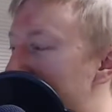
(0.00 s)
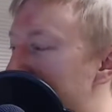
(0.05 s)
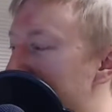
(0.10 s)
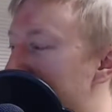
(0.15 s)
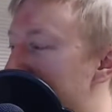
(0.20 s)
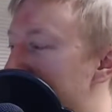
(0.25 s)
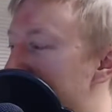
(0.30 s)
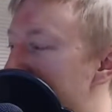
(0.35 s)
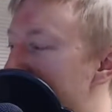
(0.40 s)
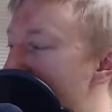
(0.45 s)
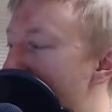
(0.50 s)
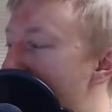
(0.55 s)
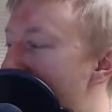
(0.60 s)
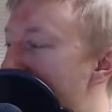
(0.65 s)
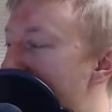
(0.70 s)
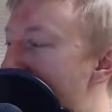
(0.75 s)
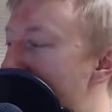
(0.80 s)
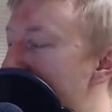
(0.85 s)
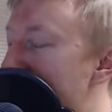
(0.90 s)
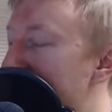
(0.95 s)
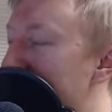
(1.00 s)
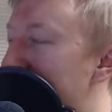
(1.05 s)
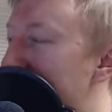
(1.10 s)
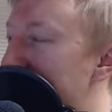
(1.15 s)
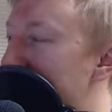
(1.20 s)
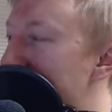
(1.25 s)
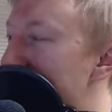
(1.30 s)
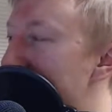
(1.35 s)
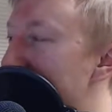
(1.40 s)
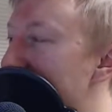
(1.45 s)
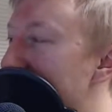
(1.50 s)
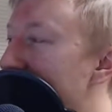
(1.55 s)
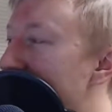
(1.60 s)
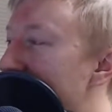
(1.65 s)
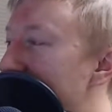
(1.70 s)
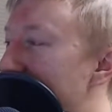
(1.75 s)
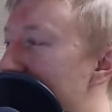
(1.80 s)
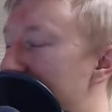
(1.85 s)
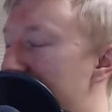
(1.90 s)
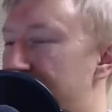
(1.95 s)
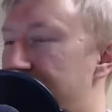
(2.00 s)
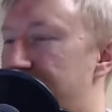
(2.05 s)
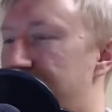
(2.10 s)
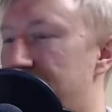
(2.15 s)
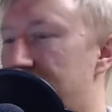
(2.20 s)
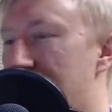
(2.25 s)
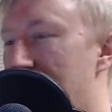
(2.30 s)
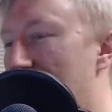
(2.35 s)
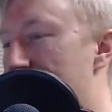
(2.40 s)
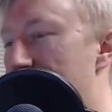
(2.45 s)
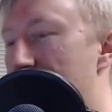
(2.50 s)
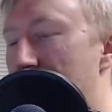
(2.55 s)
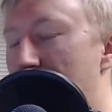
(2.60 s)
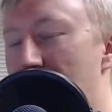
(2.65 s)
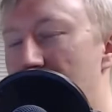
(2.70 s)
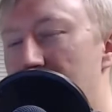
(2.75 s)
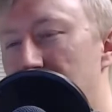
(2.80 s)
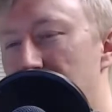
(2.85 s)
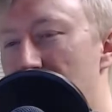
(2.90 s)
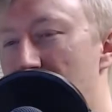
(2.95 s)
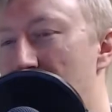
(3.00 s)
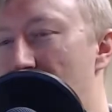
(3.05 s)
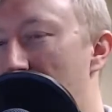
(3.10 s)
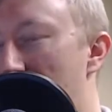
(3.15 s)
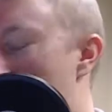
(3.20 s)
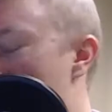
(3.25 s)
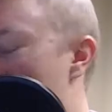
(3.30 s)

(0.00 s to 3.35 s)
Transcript: says, no vitamin C. I don't know. Like